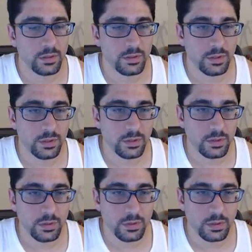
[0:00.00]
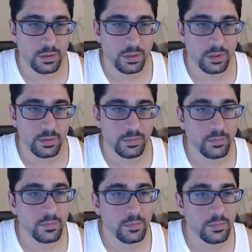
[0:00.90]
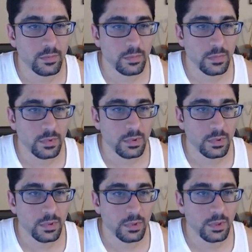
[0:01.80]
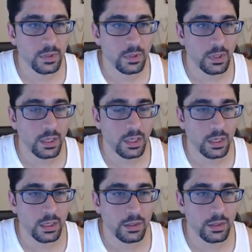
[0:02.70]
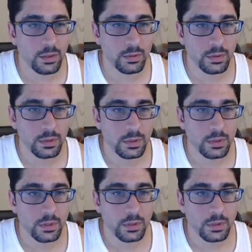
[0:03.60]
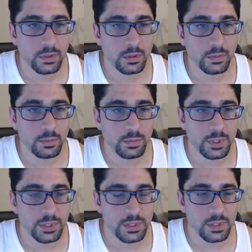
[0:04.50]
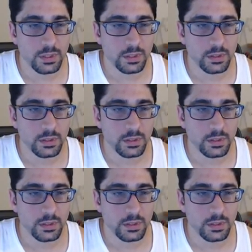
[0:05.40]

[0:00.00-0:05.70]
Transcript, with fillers: Geodude? Is right. Geodude dead? Uh, no. But, uh...